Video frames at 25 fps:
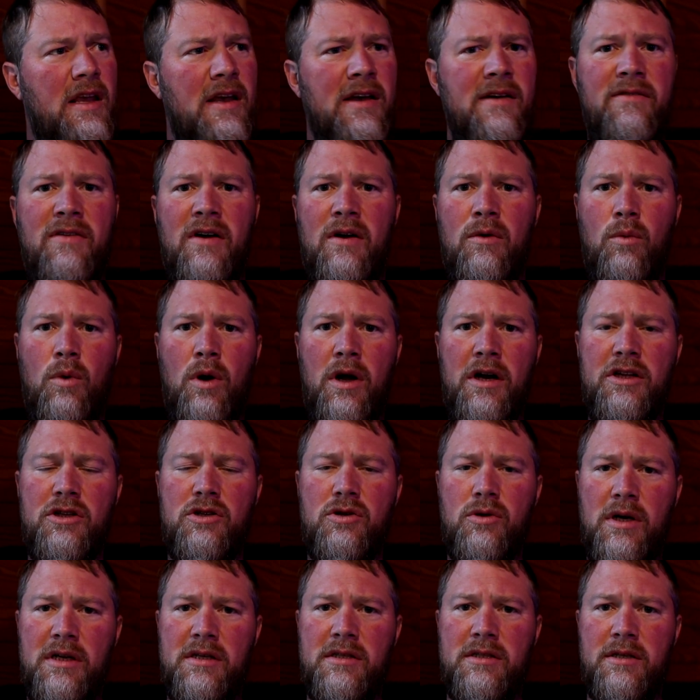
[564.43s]
If I want to
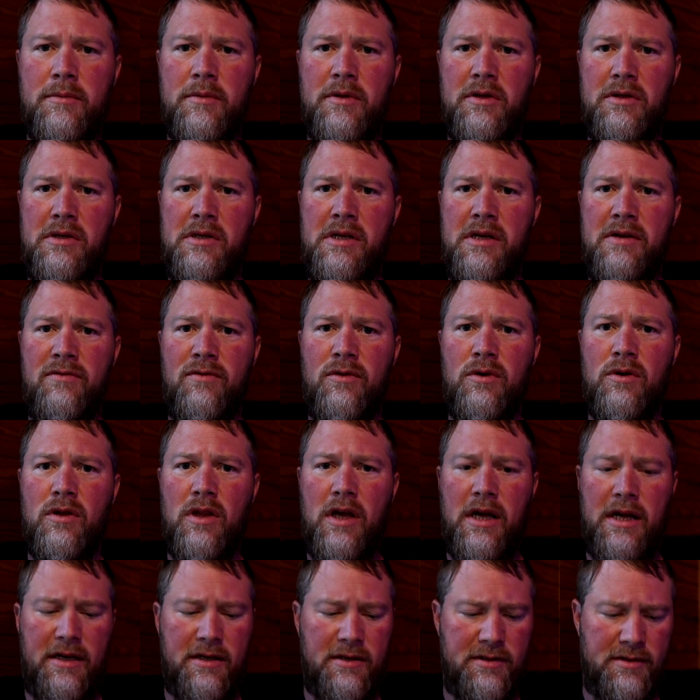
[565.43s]
try something different,
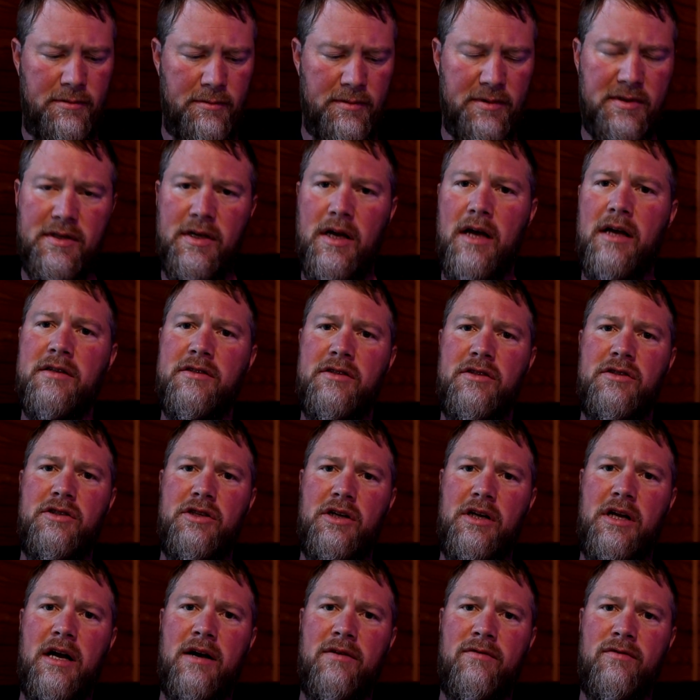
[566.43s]
like some sausage
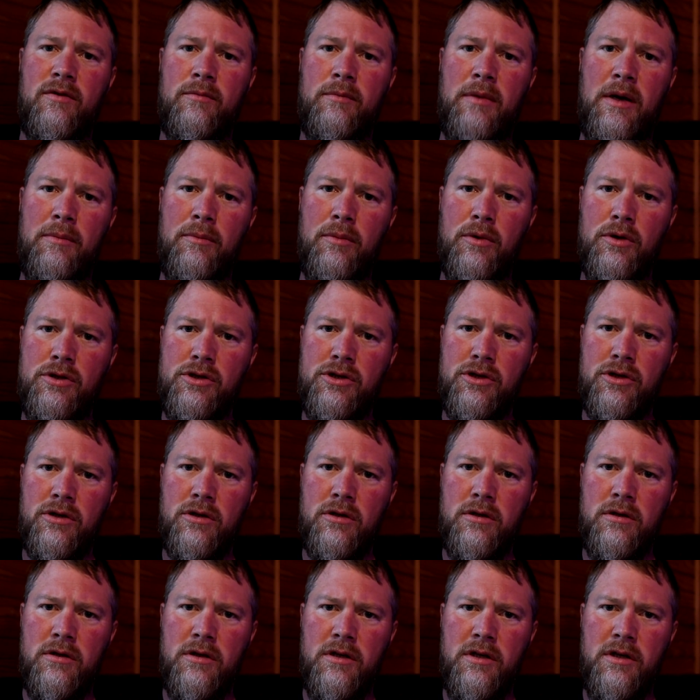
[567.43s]
I got from my
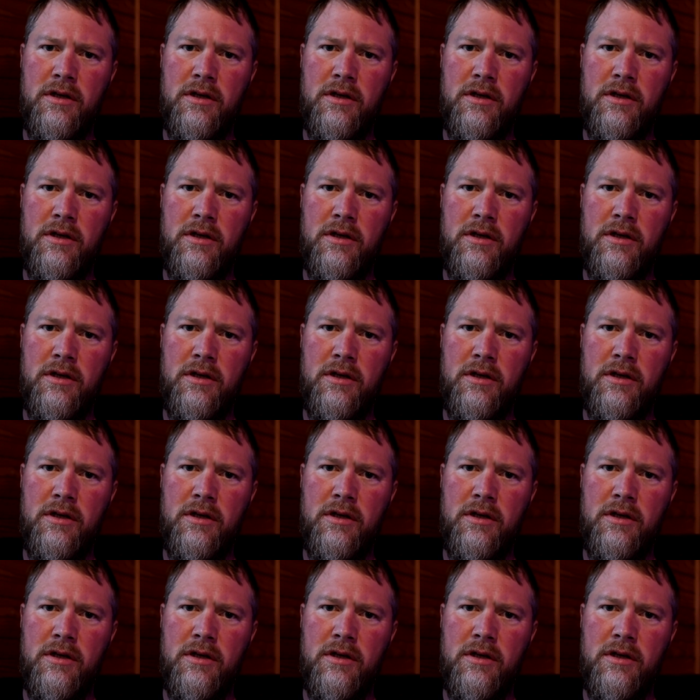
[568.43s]
butcher